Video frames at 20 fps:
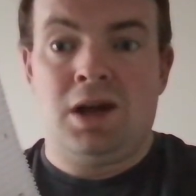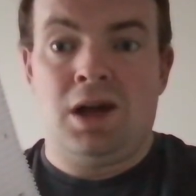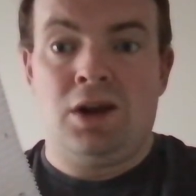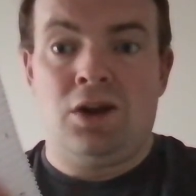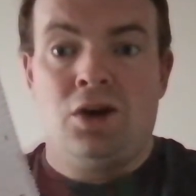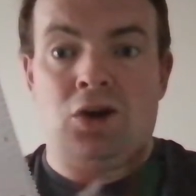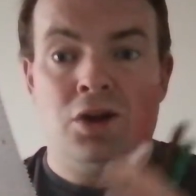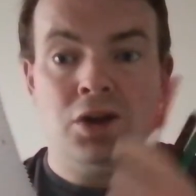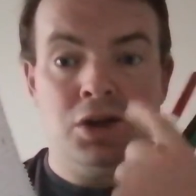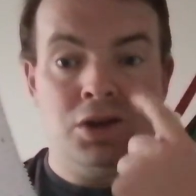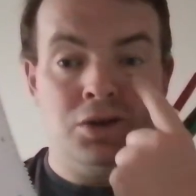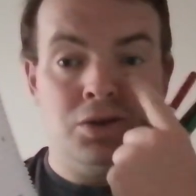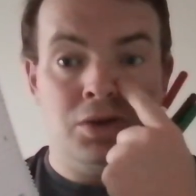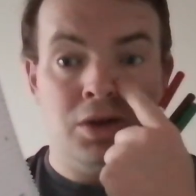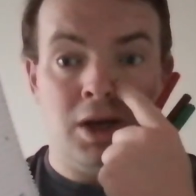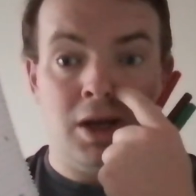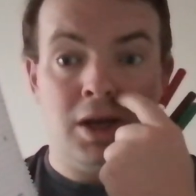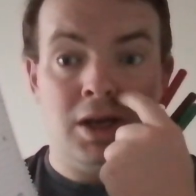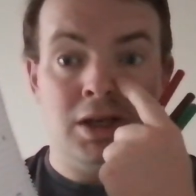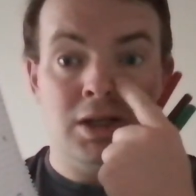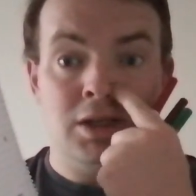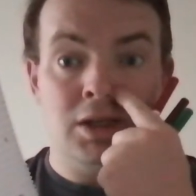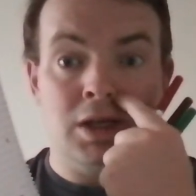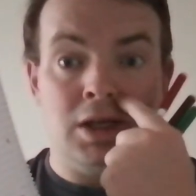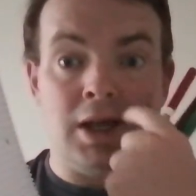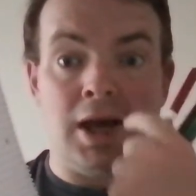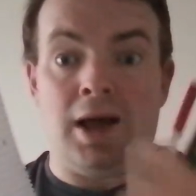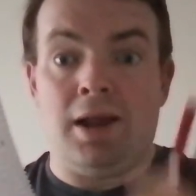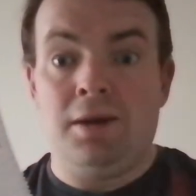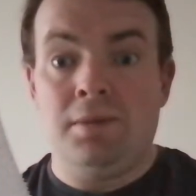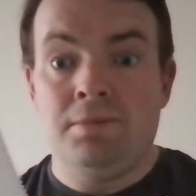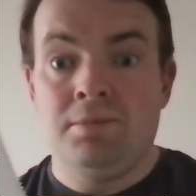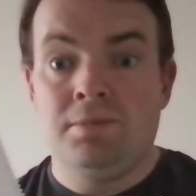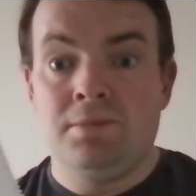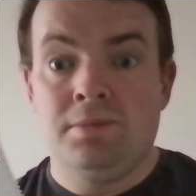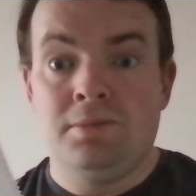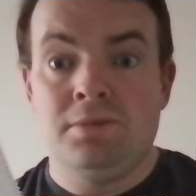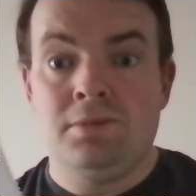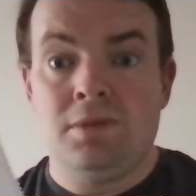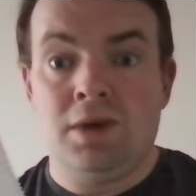And how you do that is you tell him
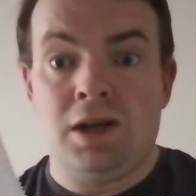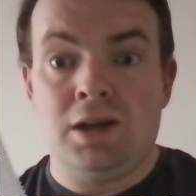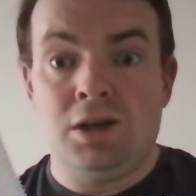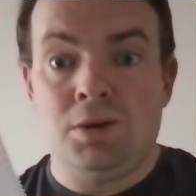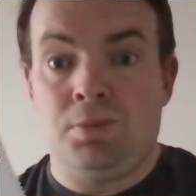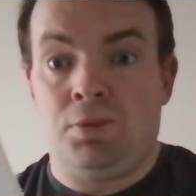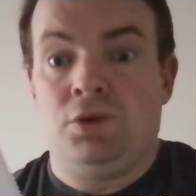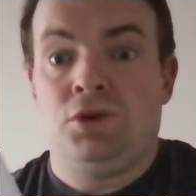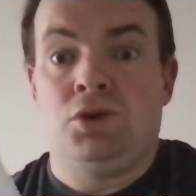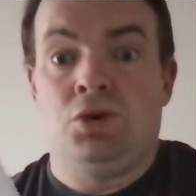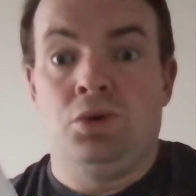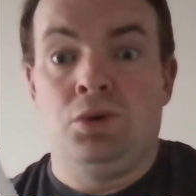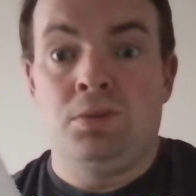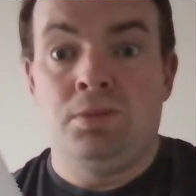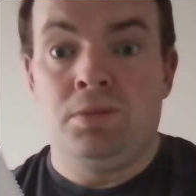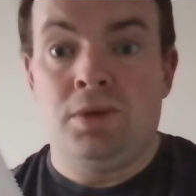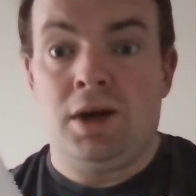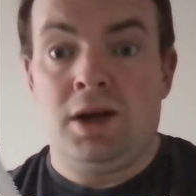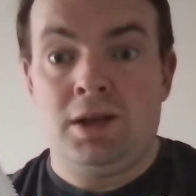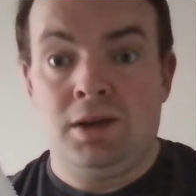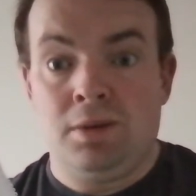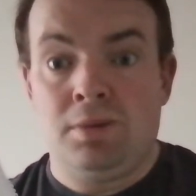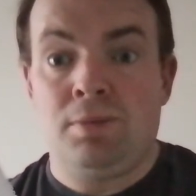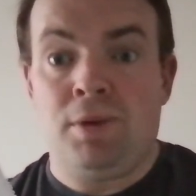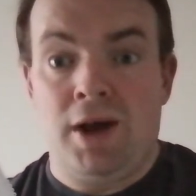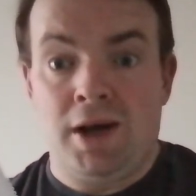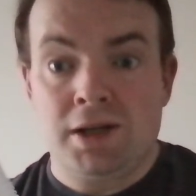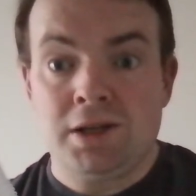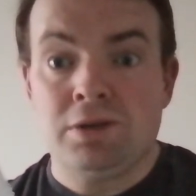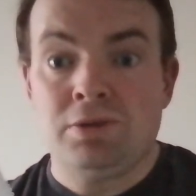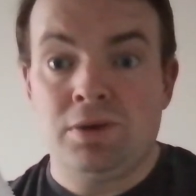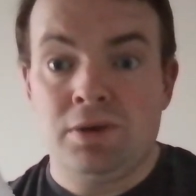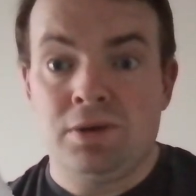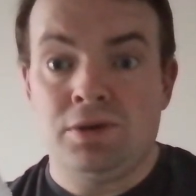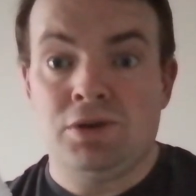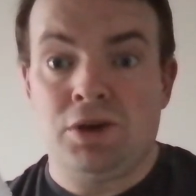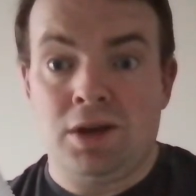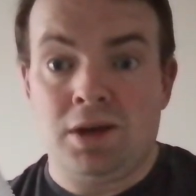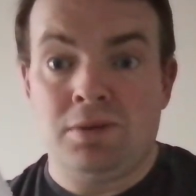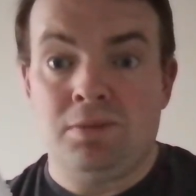and you show him and you practice with
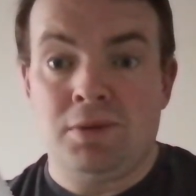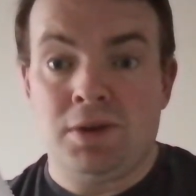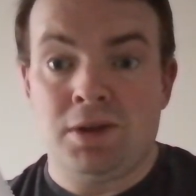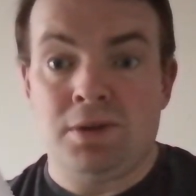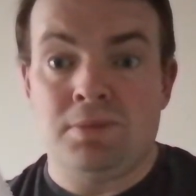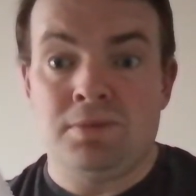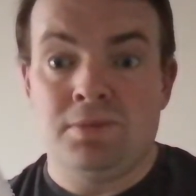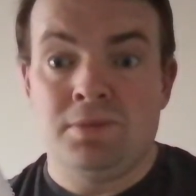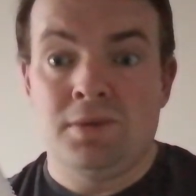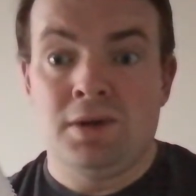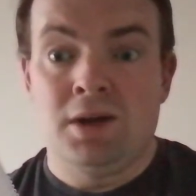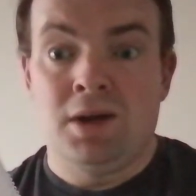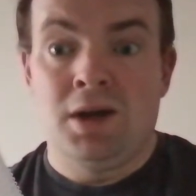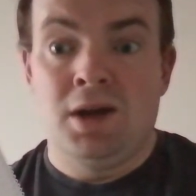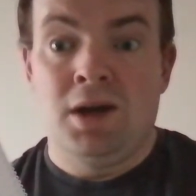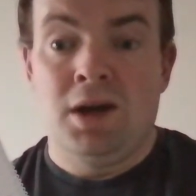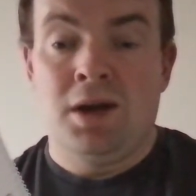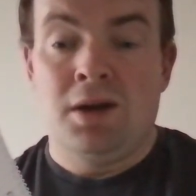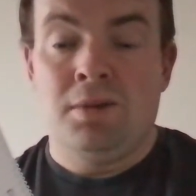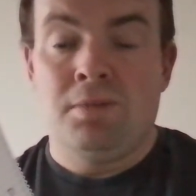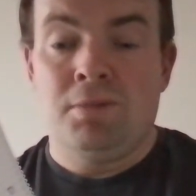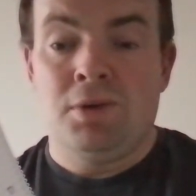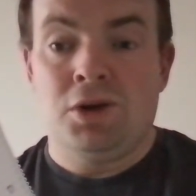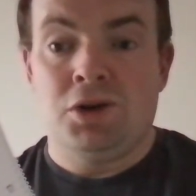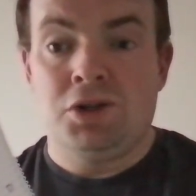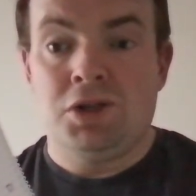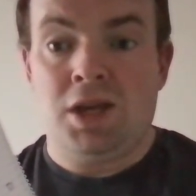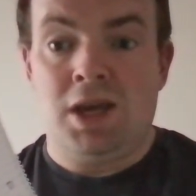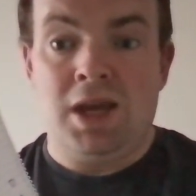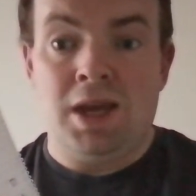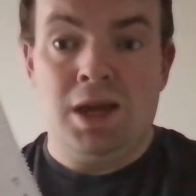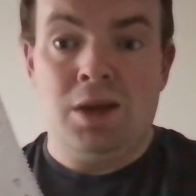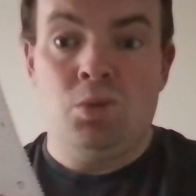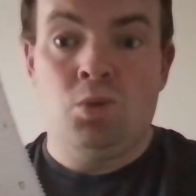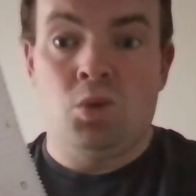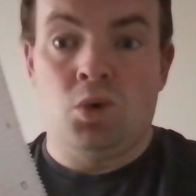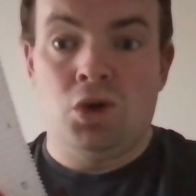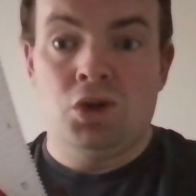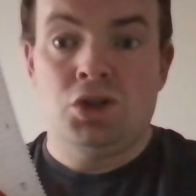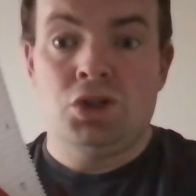and training with him, because he
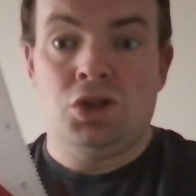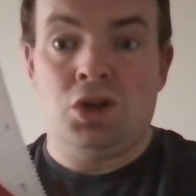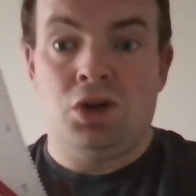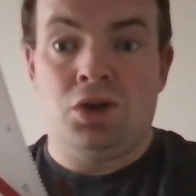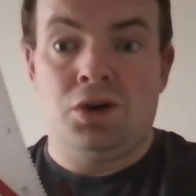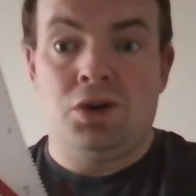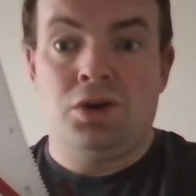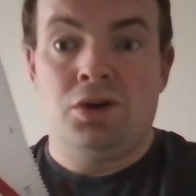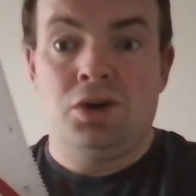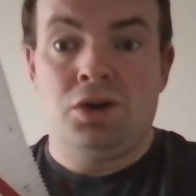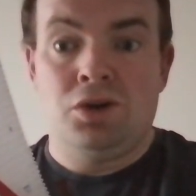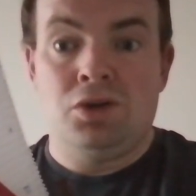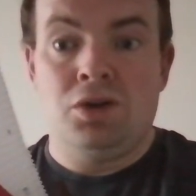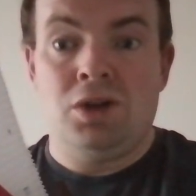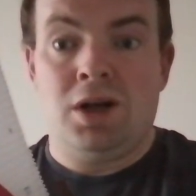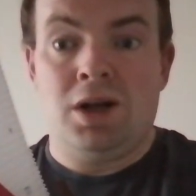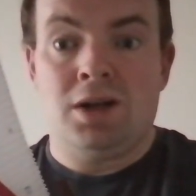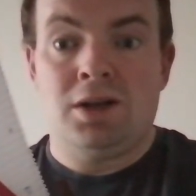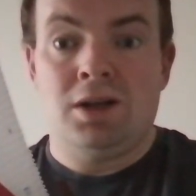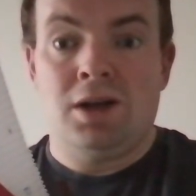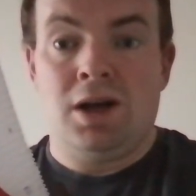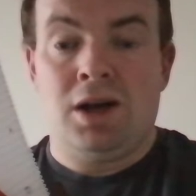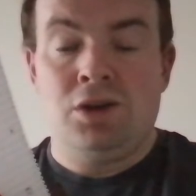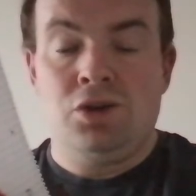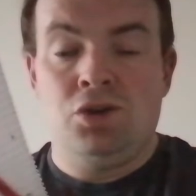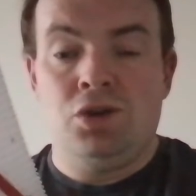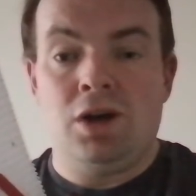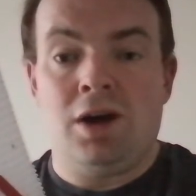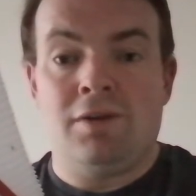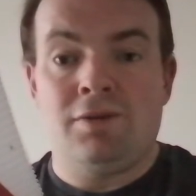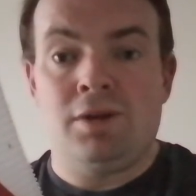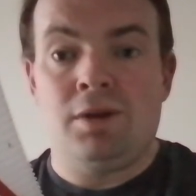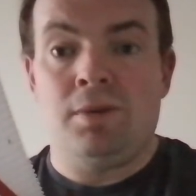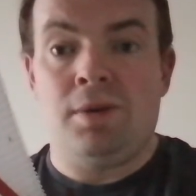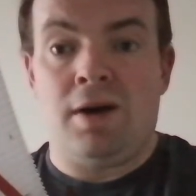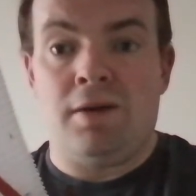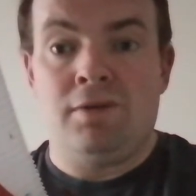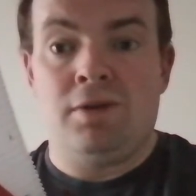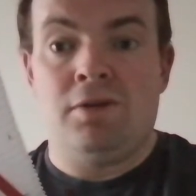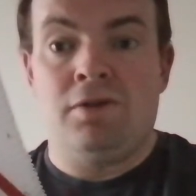wants to learn to do that, and you have to
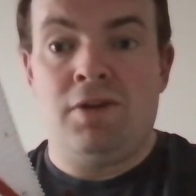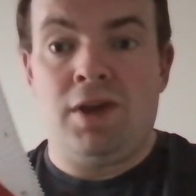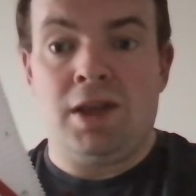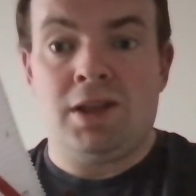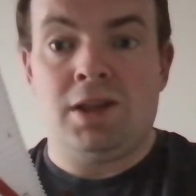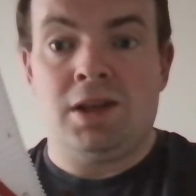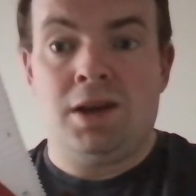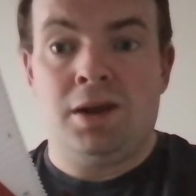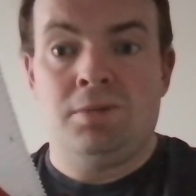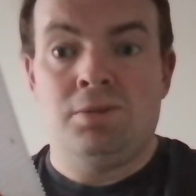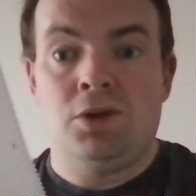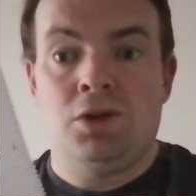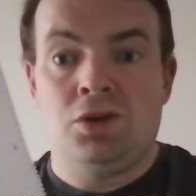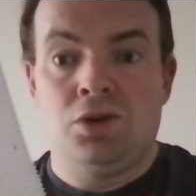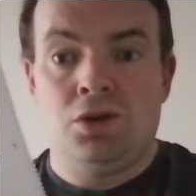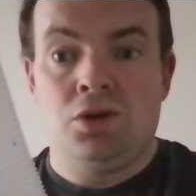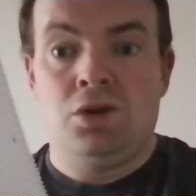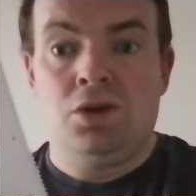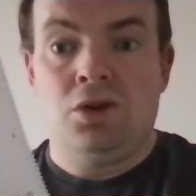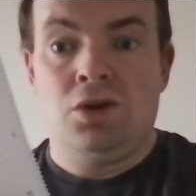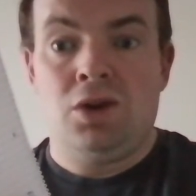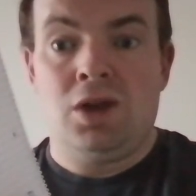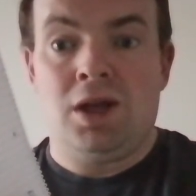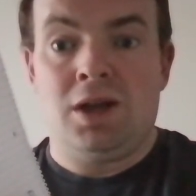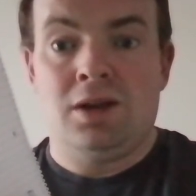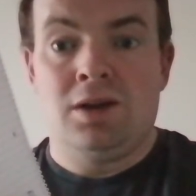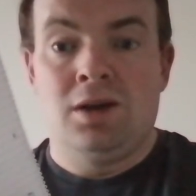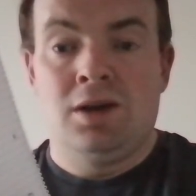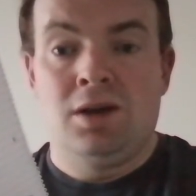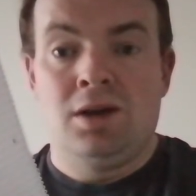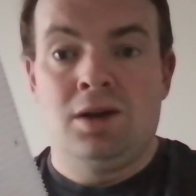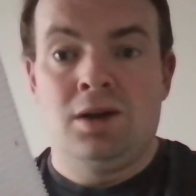have the faith in him to do that.